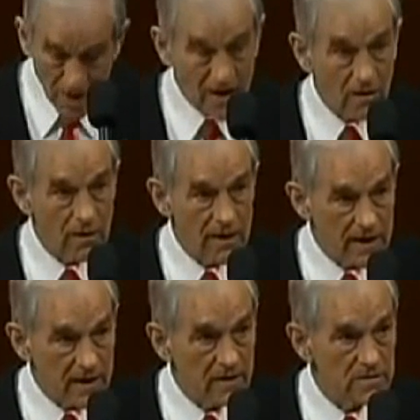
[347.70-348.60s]
as well
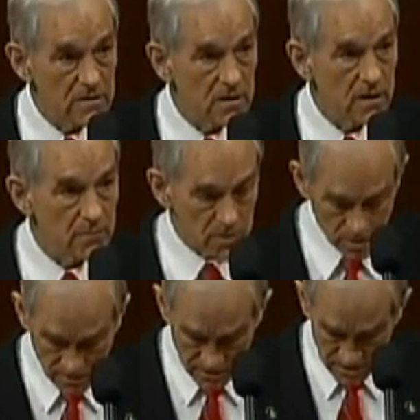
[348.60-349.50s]
as
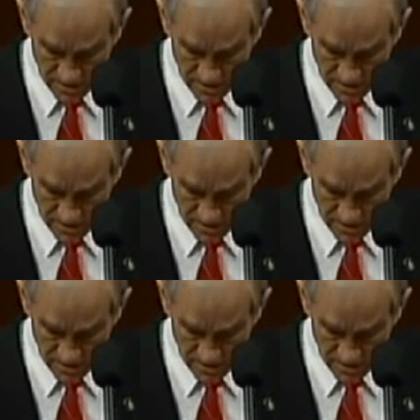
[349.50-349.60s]
American